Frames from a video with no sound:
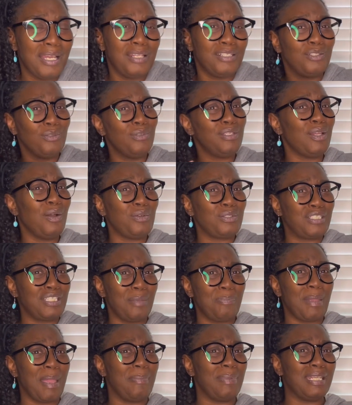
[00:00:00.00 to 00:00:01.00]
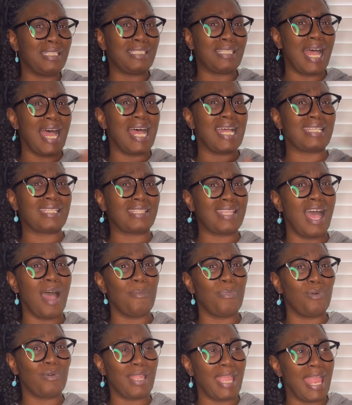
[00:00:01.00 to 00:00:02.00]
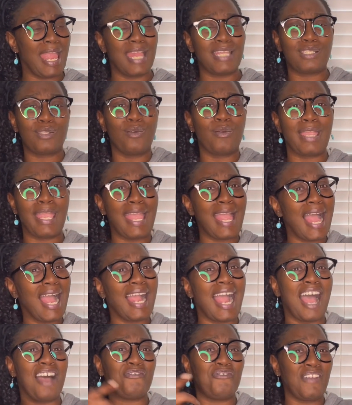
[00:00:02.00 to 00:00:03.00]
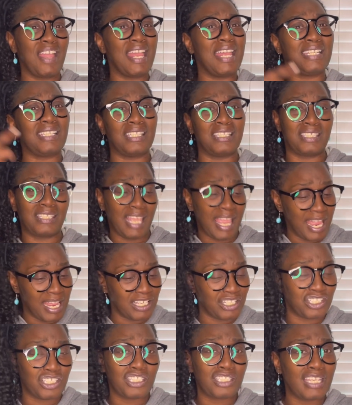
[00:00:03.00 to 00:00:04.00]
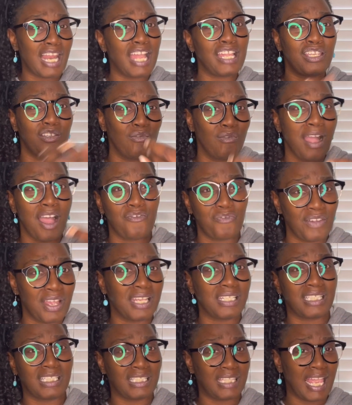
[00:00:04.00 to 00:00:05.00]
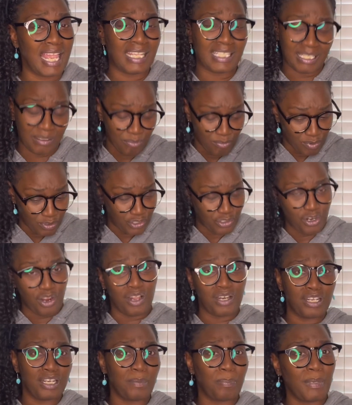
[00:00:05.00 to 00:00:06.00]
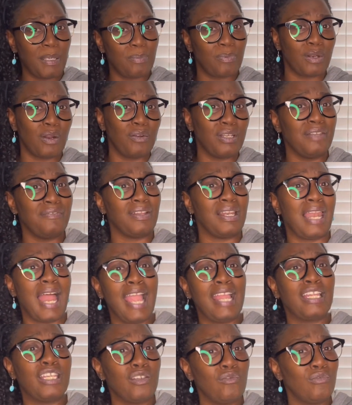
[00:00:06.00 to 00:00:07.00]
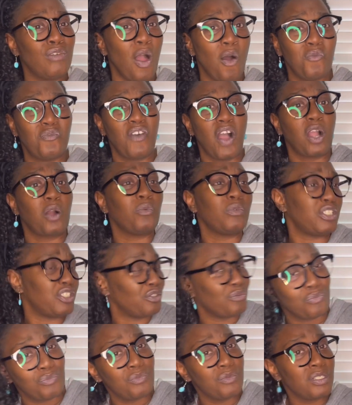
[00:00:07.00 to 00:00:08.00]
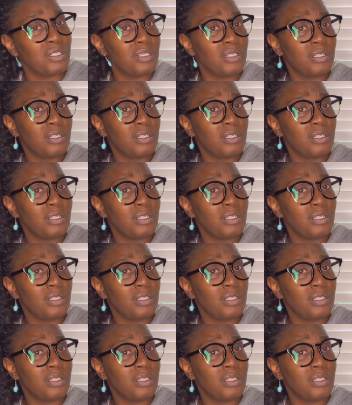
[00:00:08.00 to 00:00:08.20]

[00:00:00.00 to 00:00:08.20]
Do your shit, baby. This is an ensemble cast, okay? I got fans and stands just like you got fans and stands. And the majority of the people don't even like you, don't fuck with you.